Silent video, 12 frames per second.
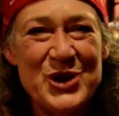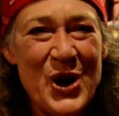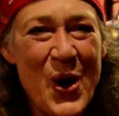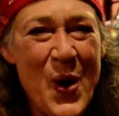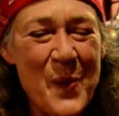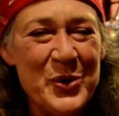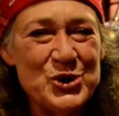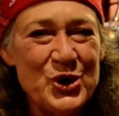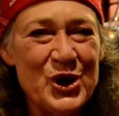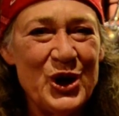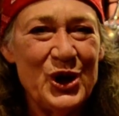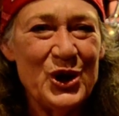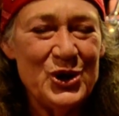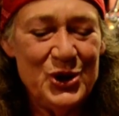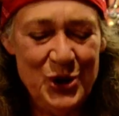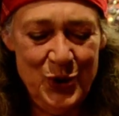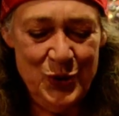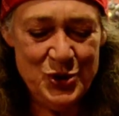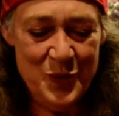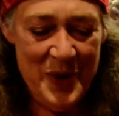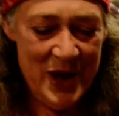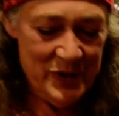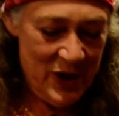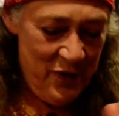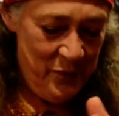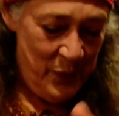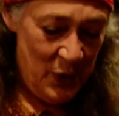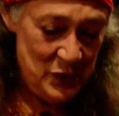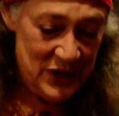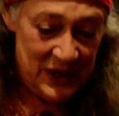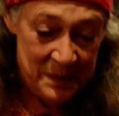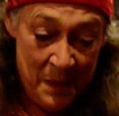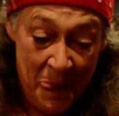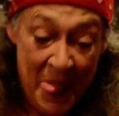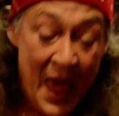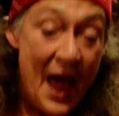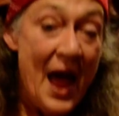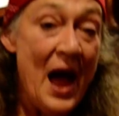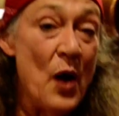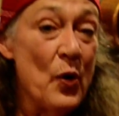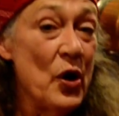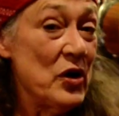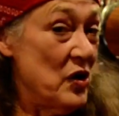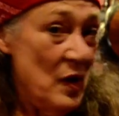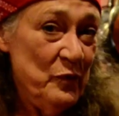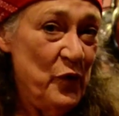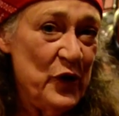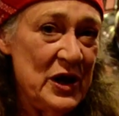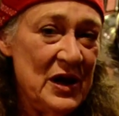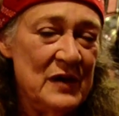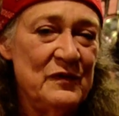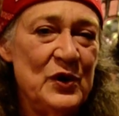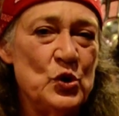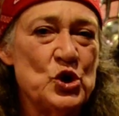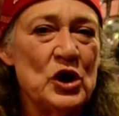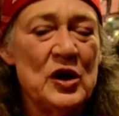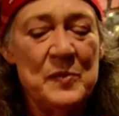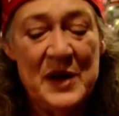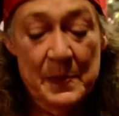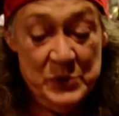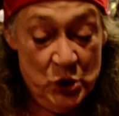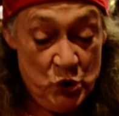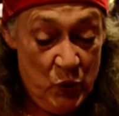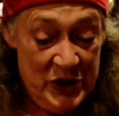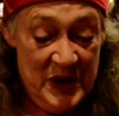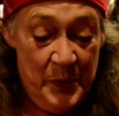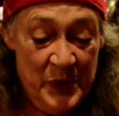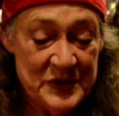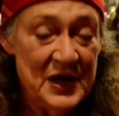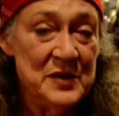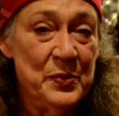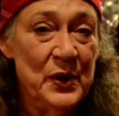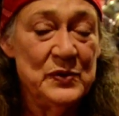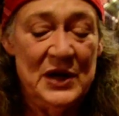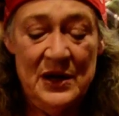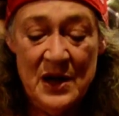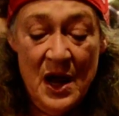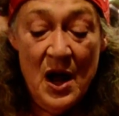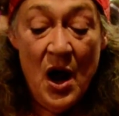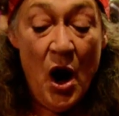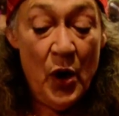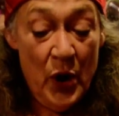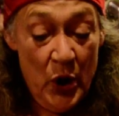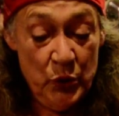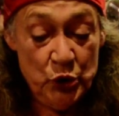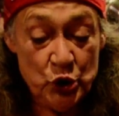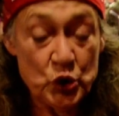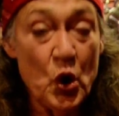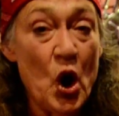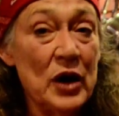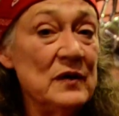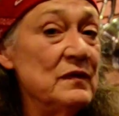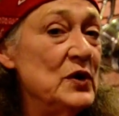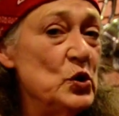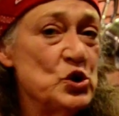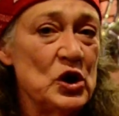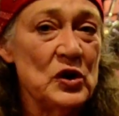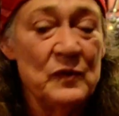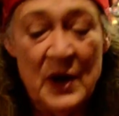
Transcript: at all, but you're getting a huge amount of protein. Our comfrey infusion can be up to 20% protein. Our oat straw infusion,